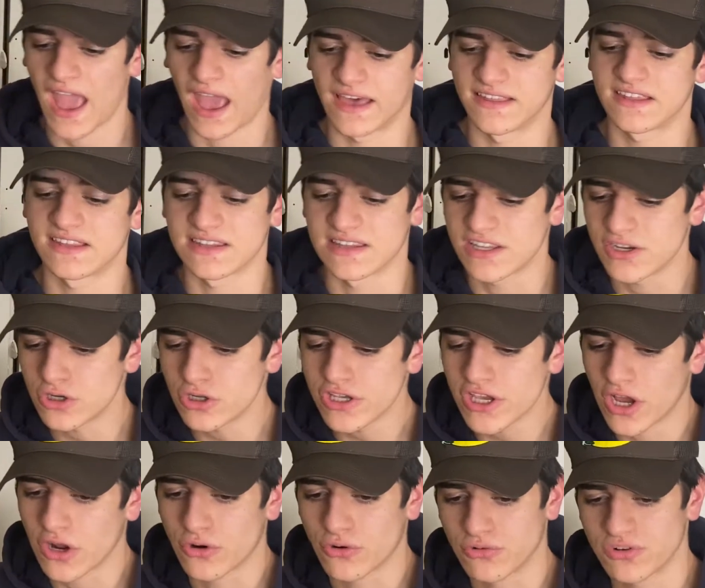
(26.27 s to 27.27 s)
And then
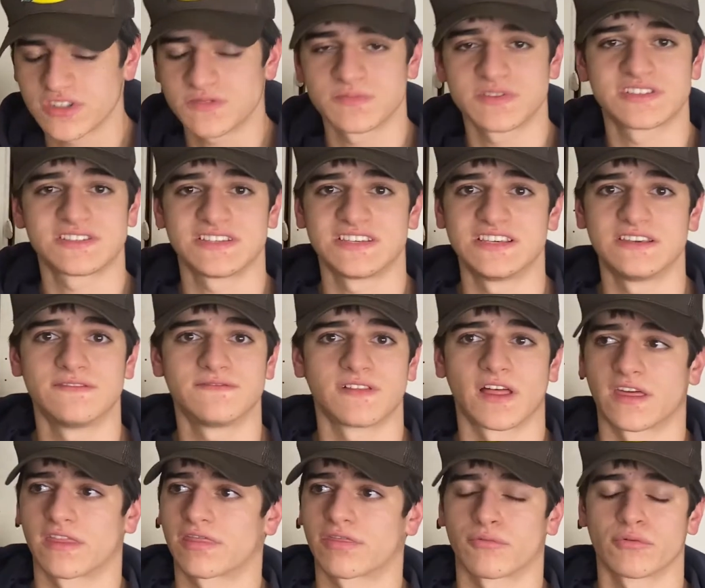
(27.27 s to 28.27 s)
literally on Christmas Eve,
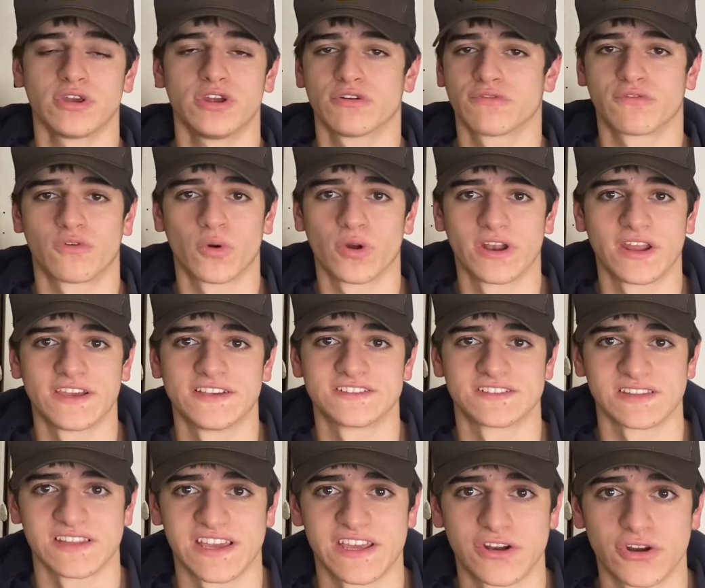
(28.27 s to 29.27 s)
like 3 or 4 days
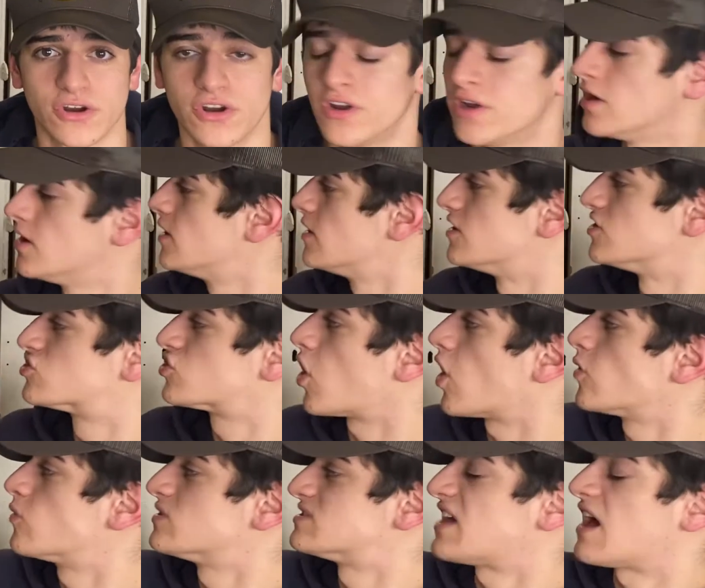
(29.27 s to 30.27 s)
later, this
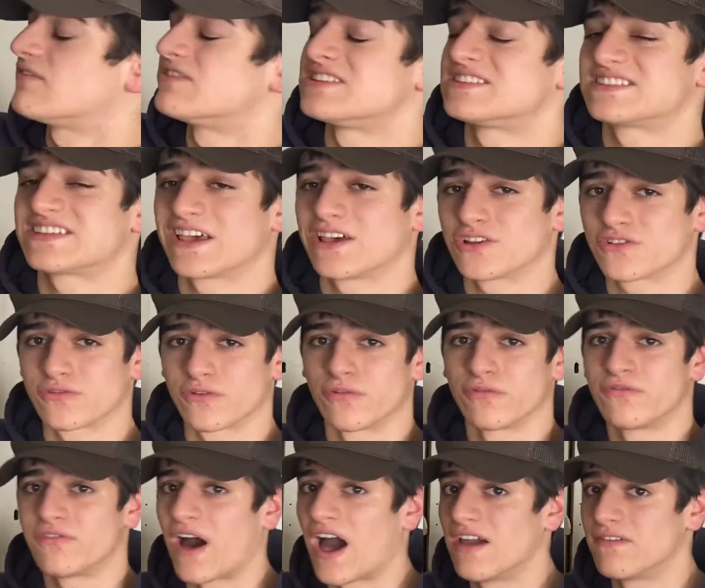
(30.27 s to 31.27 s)
card was having sales for
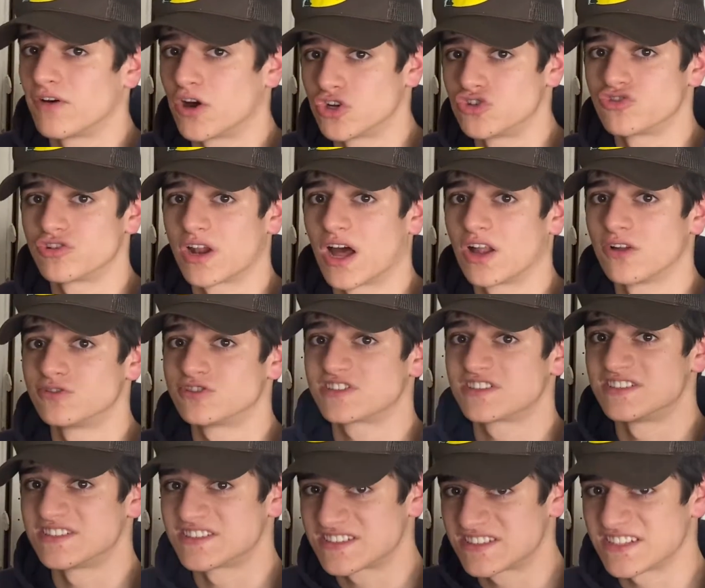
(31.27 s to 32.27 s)
$500
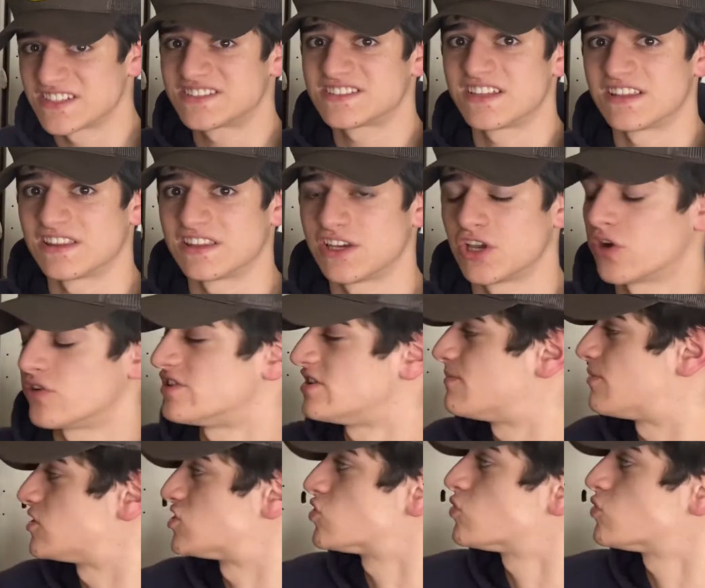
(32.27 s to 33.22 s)
consistently on eBay.